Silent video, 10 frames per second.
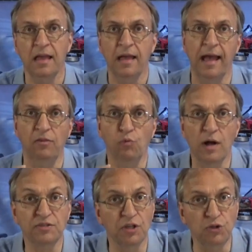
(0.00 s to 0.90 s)
And
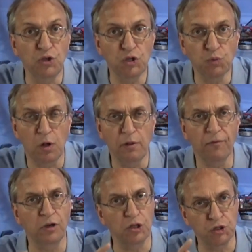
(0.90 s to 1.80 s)
what's unusual
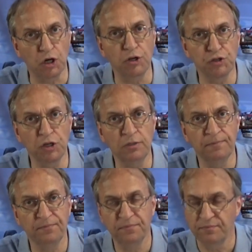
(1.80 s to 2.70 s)
for a charger,
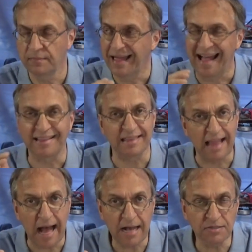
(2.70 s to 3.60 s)
at
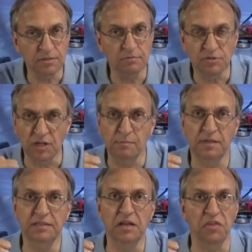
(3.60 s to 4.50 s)
last
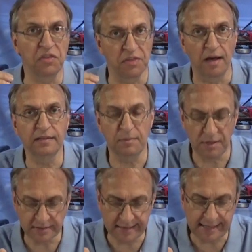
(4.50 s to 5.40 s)
somebody thought
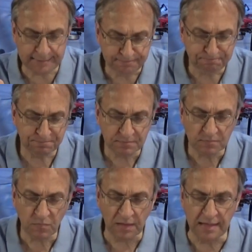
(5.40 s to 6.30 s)
about that.
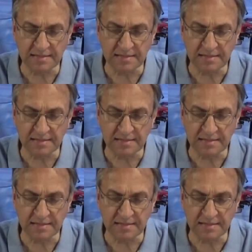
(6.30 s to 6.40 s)
It